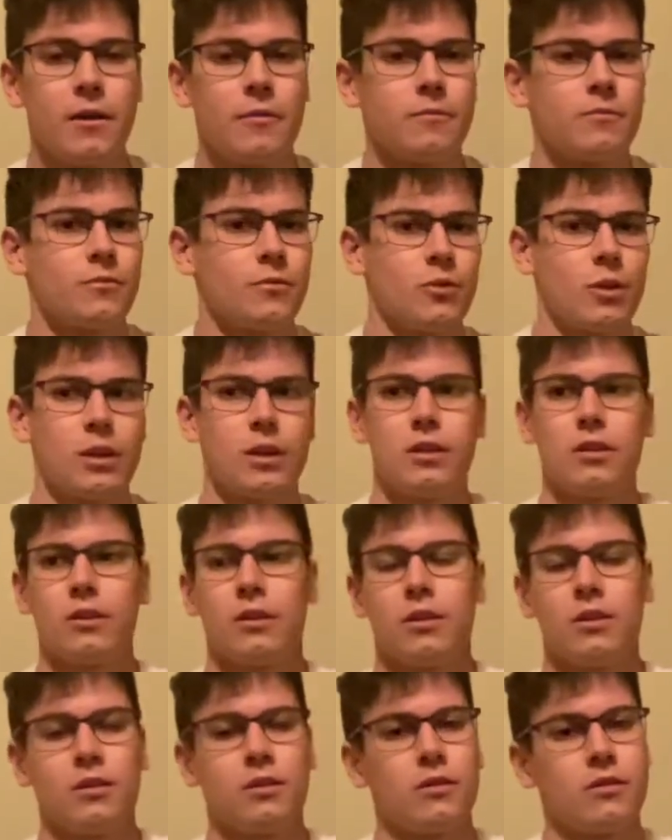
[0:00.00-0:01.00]
Right,
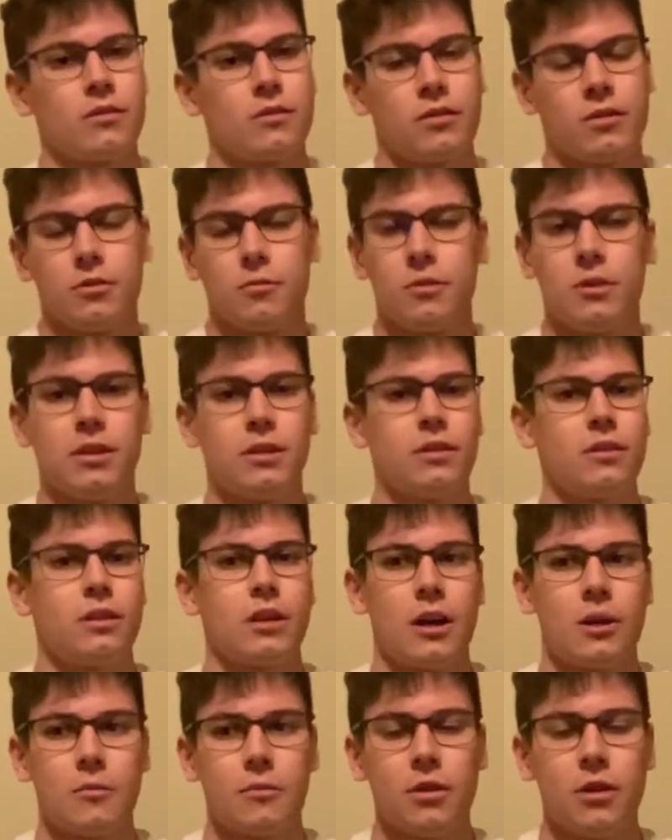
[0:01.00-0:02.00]
it's gonna be down
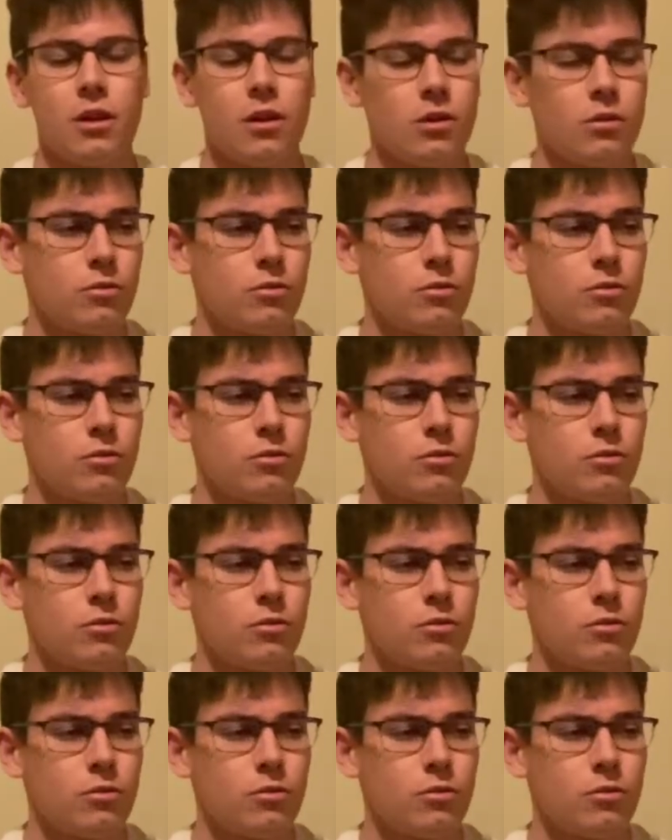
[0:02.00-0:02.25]
below.